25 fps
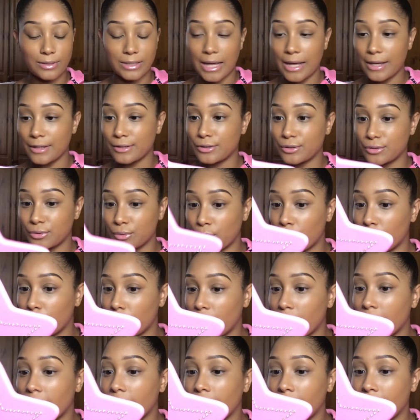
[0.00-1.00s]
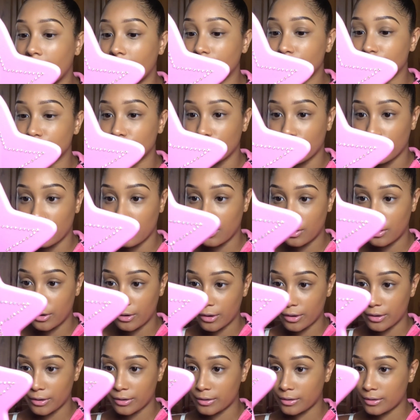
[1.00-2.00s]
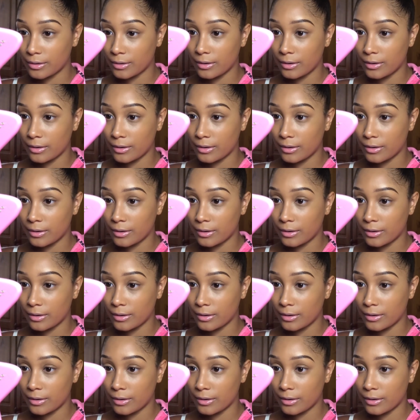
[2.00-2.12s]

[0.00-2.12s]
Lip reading: I swear to God,